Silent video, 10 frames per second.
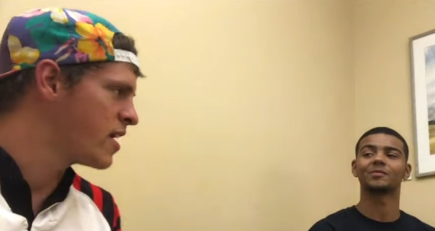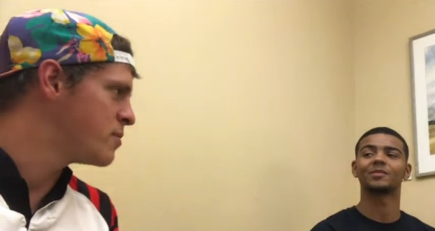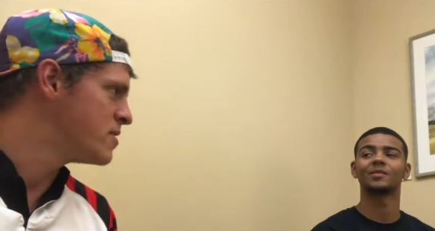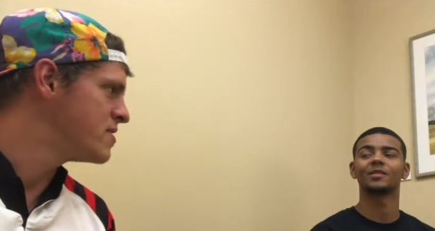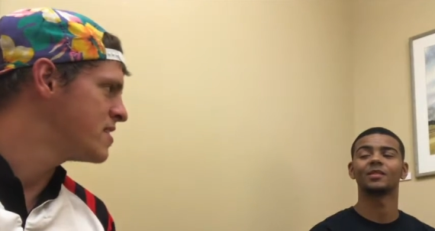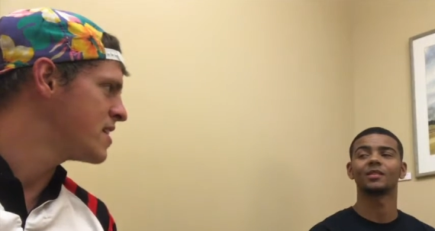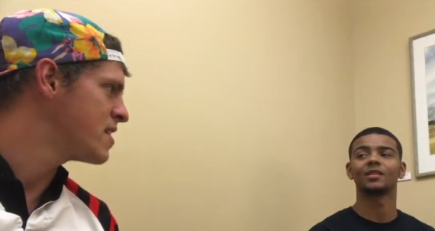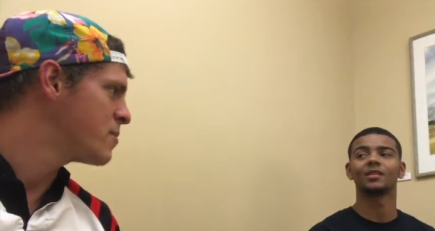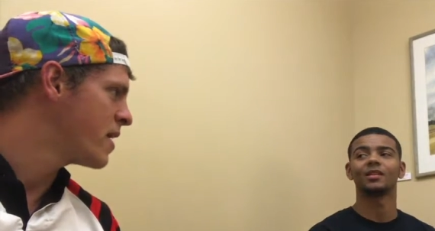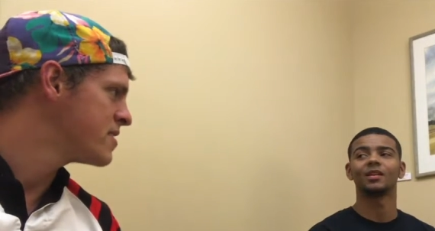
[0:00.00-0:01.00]
Speaker 1: kind of been seeing
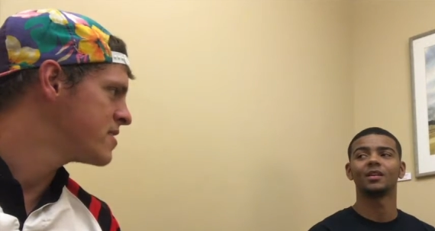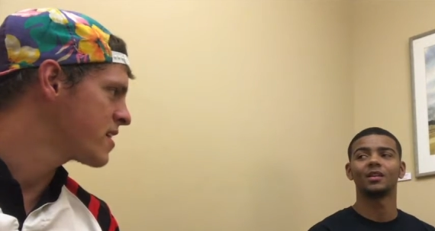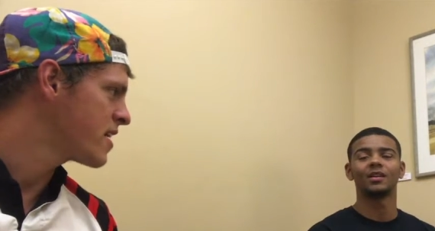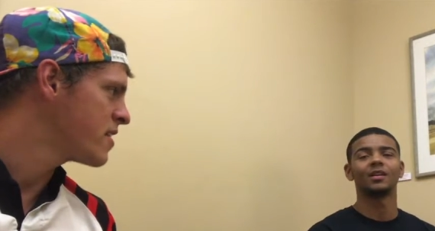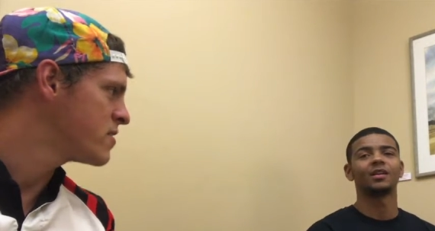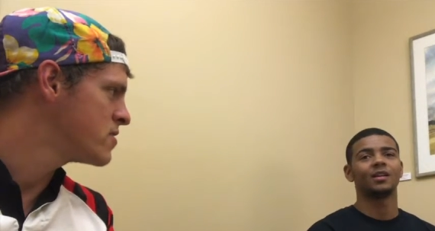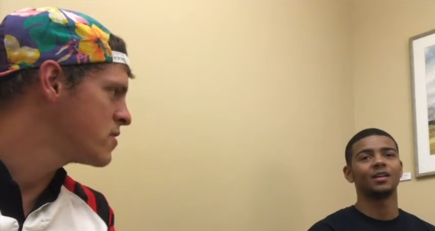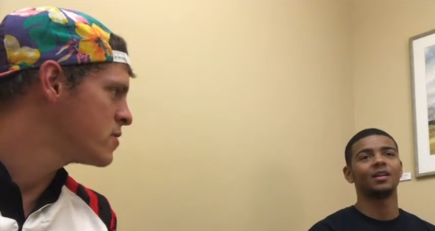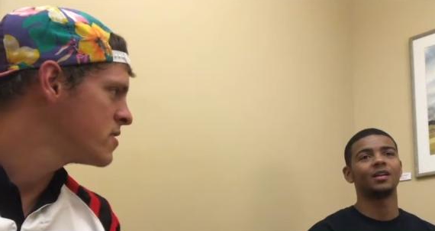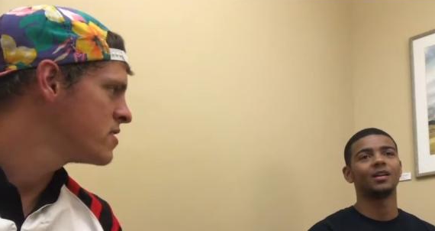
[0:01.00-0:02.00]
in the past decade or
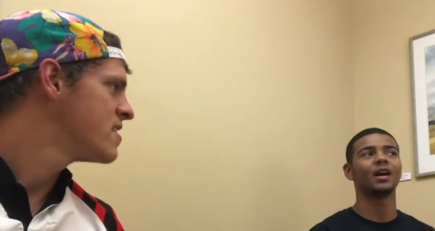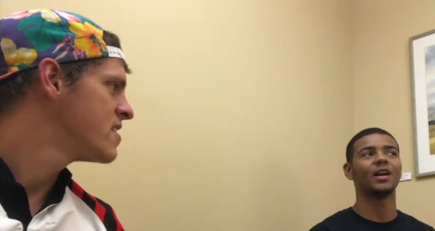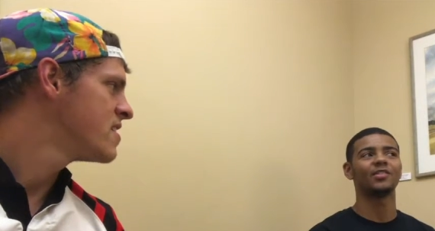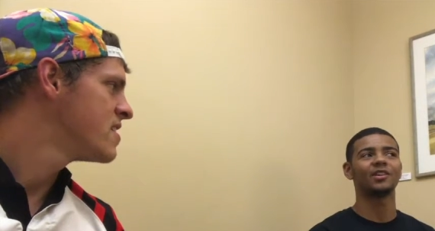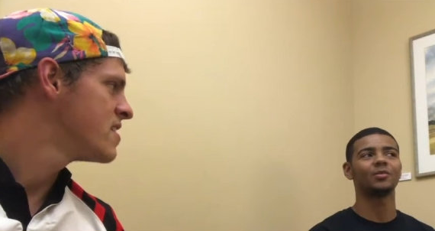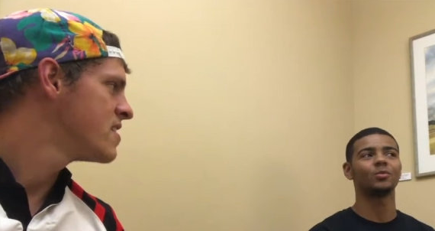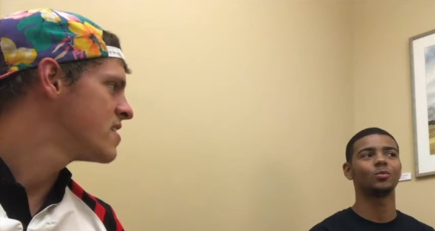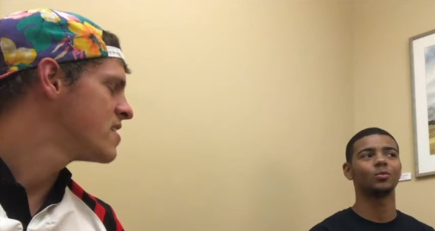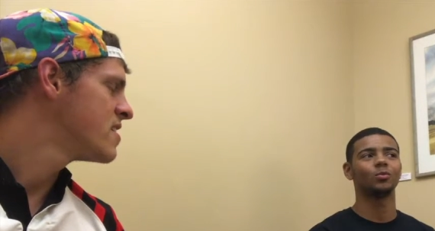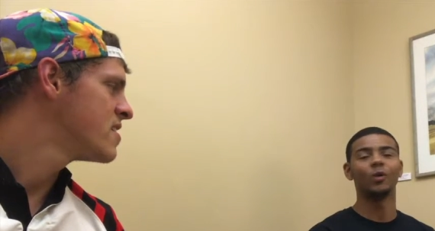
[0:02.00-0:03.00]
two? I think
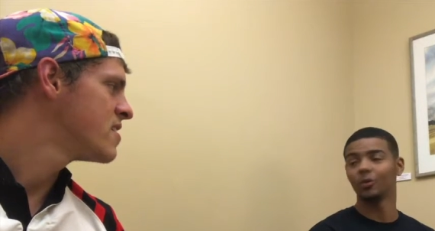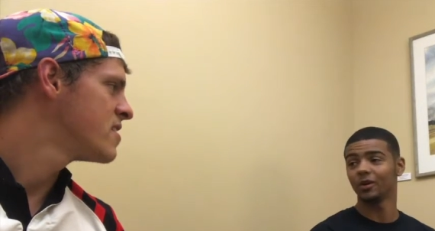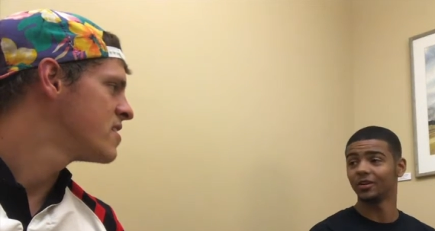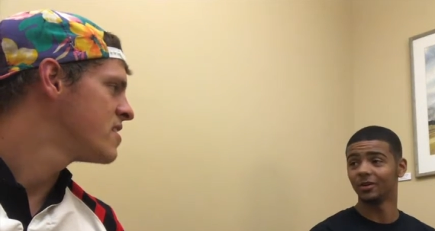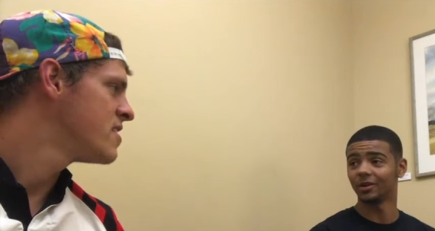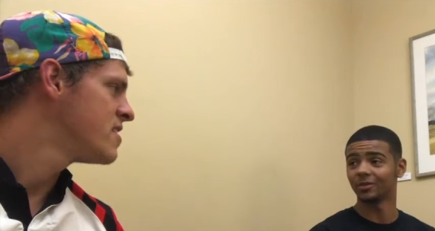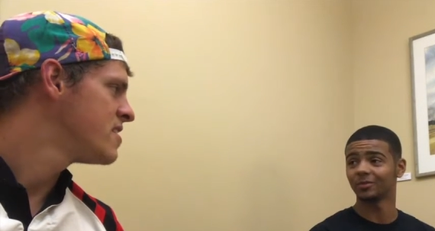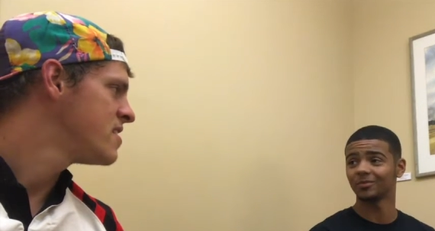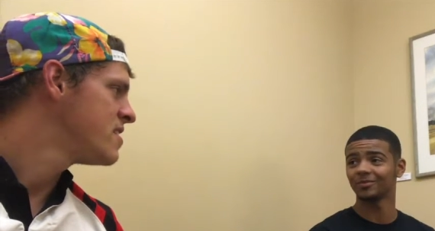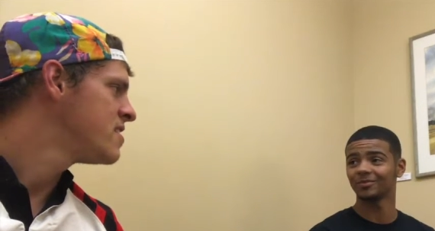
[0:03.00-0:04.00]
Speaker 2: what we're doing,
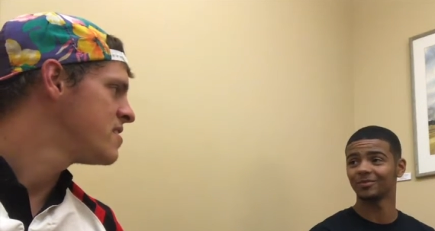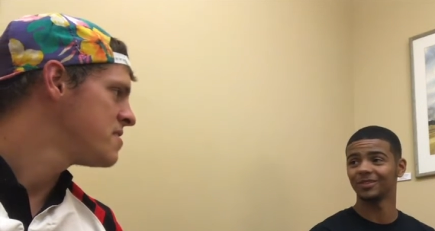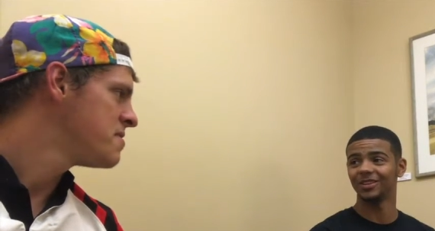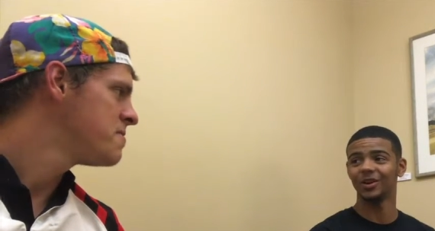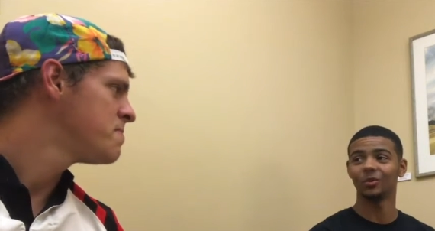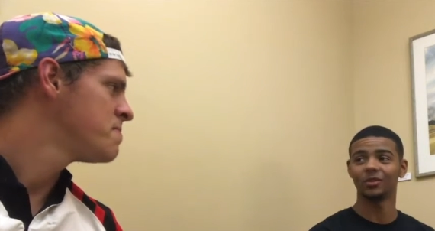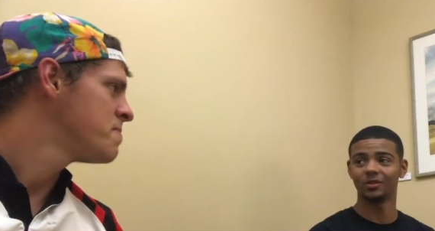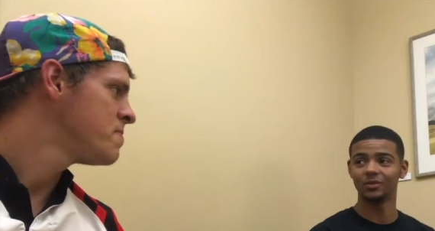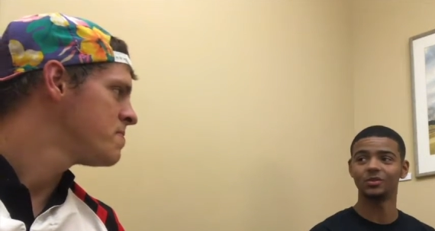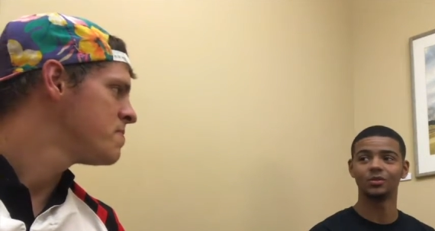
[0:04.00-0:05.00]
you know, with
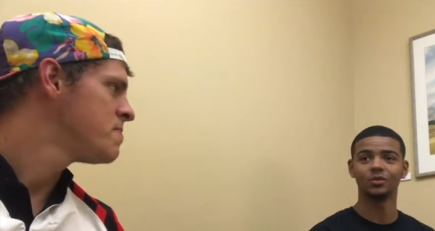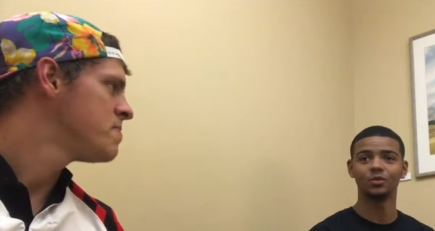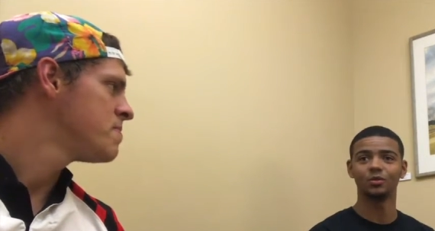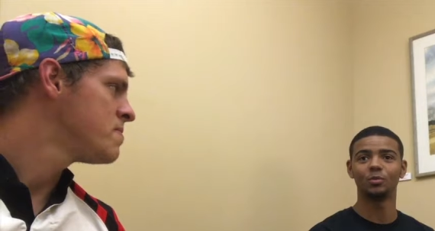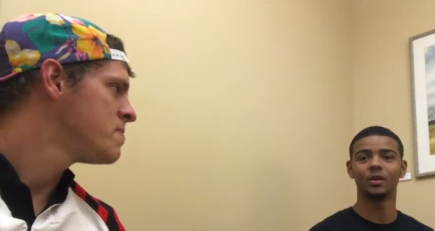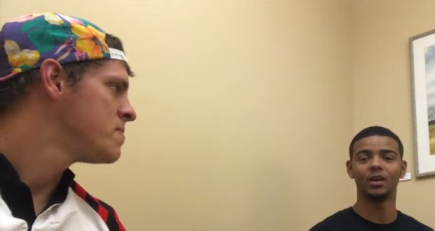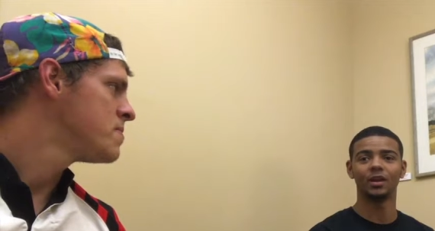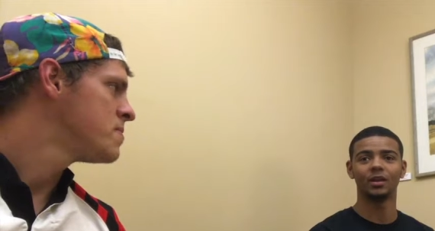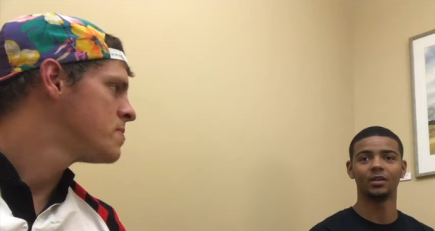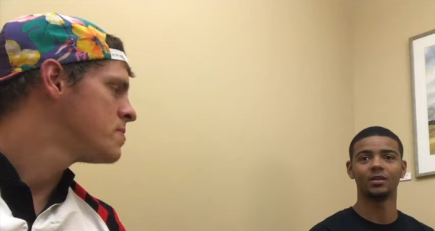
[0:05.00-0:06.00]
YouTube
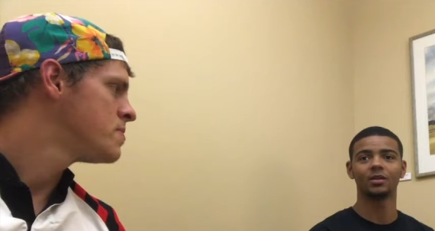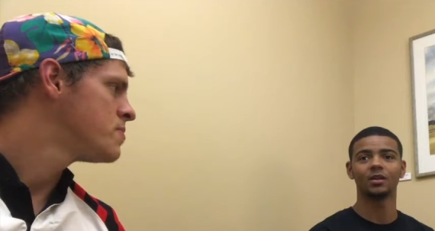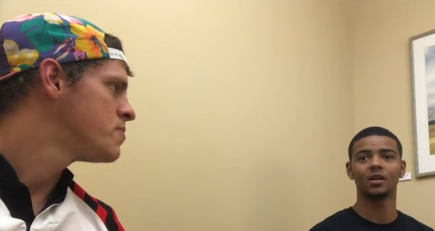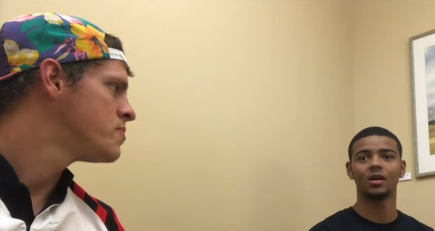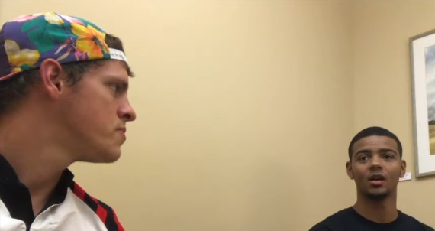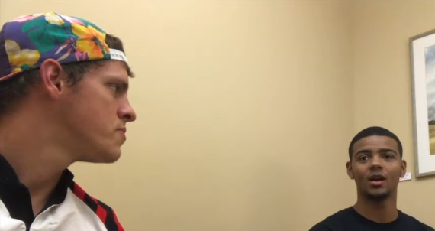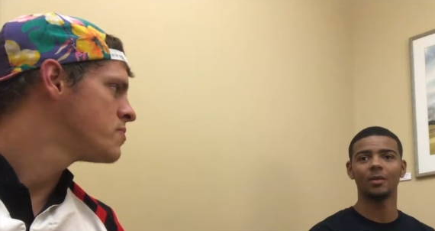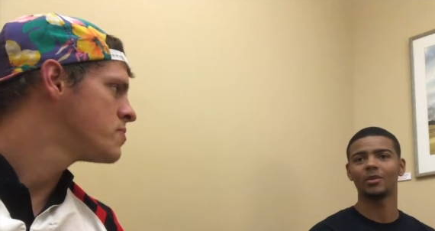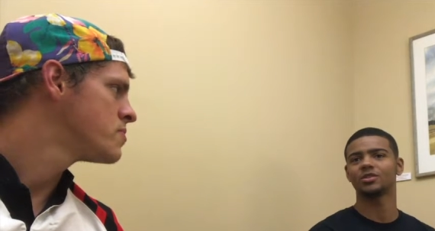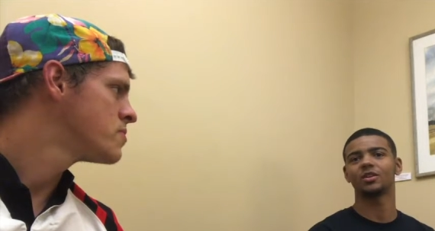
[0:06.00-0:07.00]
and
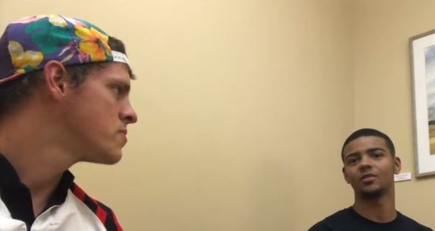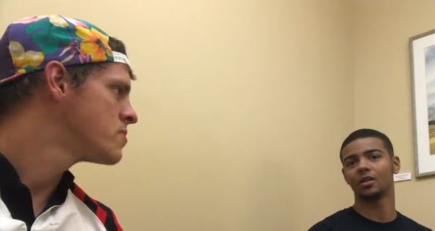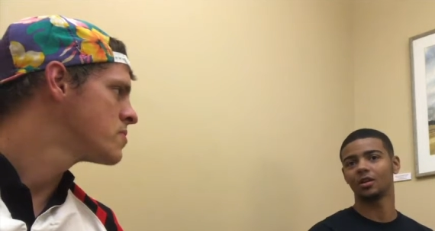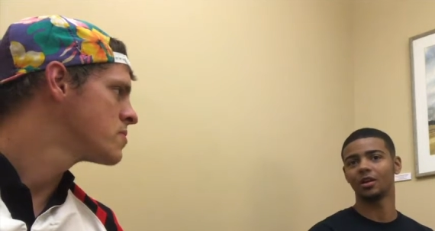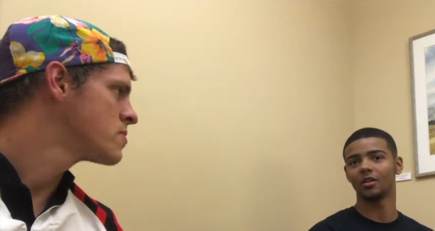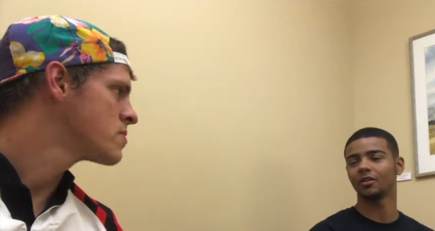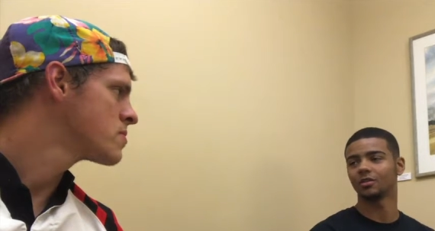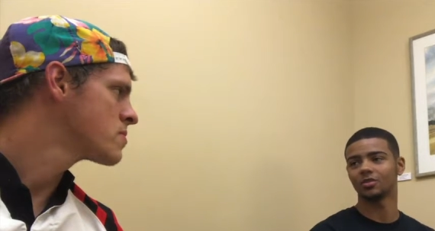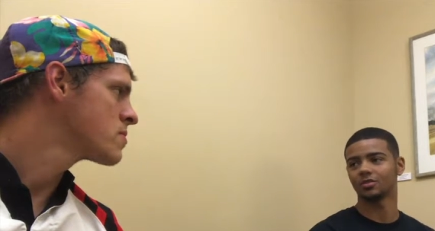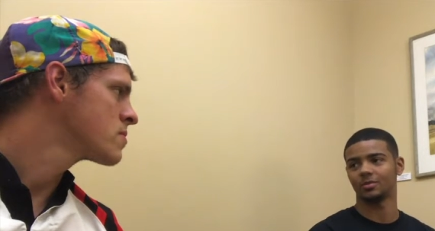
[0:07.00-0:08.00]
I'm not sure if you're on any other
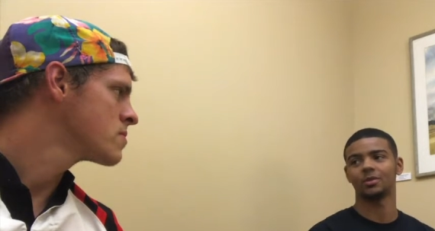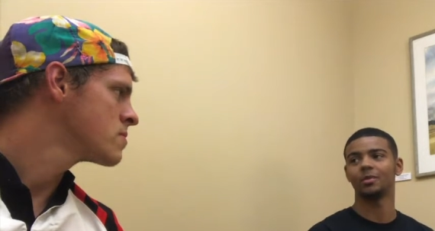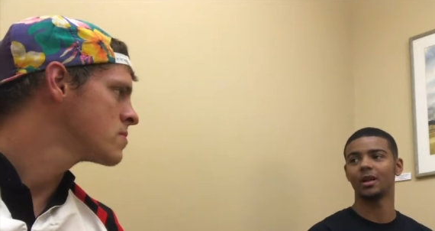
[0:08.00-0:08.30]
social media